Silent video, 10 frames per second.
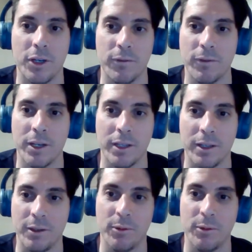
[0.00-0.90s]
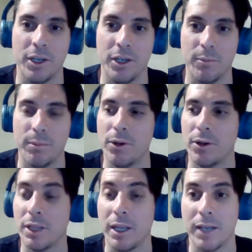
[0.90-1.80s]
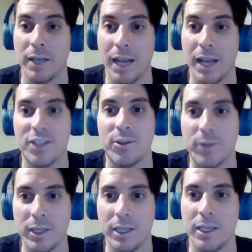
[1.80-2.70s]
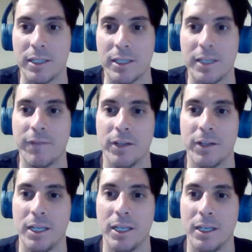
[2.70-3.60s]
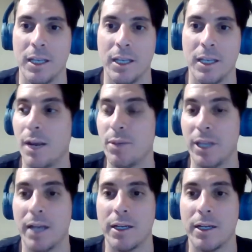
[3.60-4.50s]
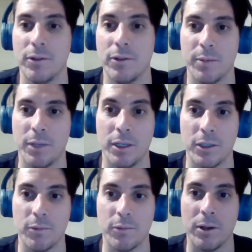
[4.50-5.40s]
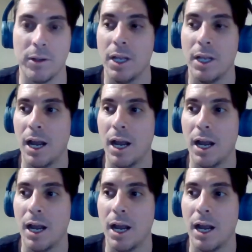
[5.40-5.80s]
and you find that little thing in a book that has you thinking differently, I mean, that could do something as well.